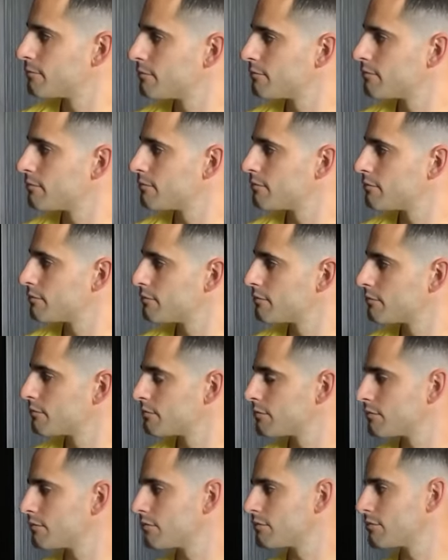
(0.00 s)

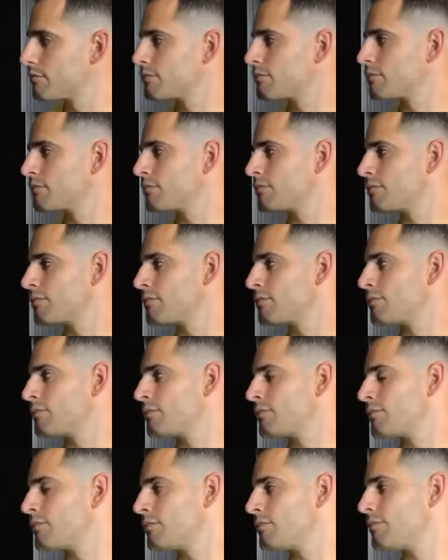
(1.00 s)

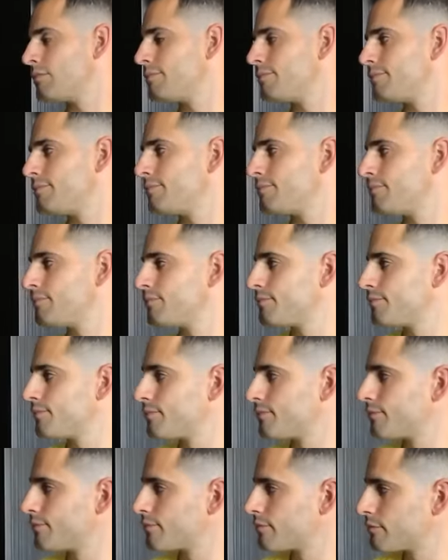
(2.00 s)

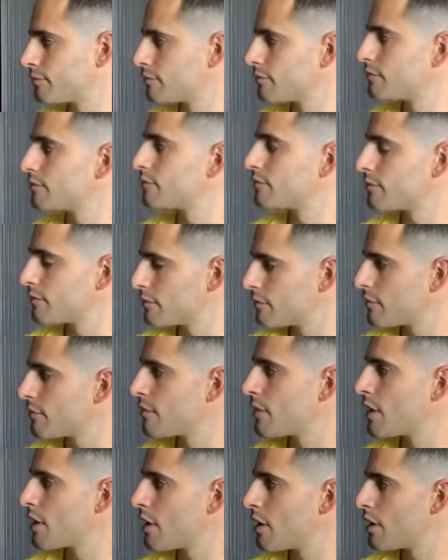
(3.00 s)

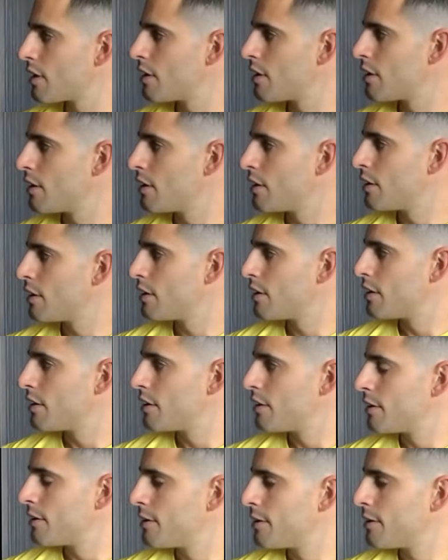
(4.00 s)
This person isn't speaking.